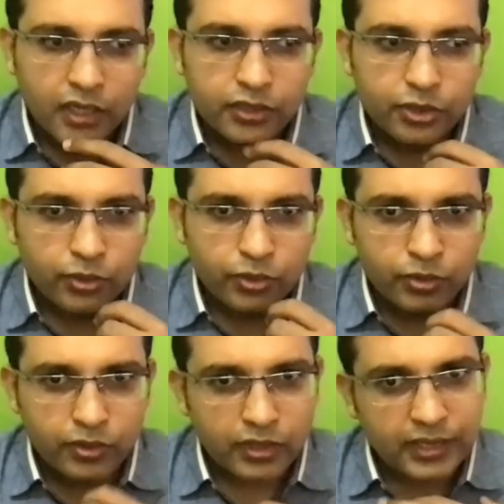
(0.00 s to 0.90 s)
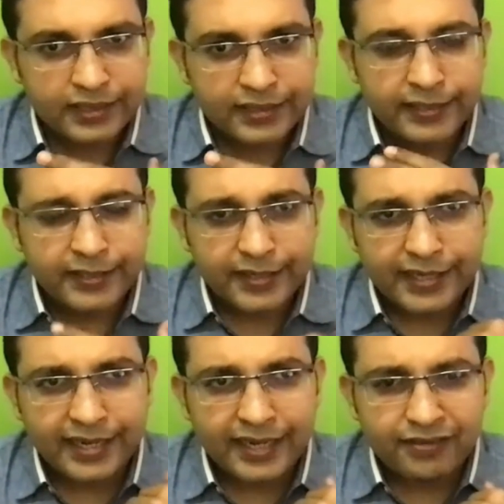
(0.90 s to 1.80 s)
So I think
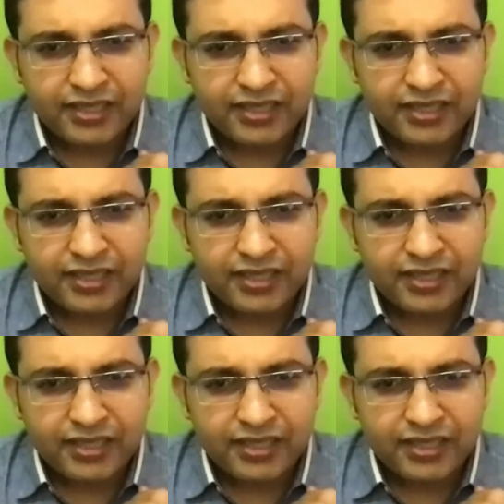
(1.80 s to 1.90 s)
I have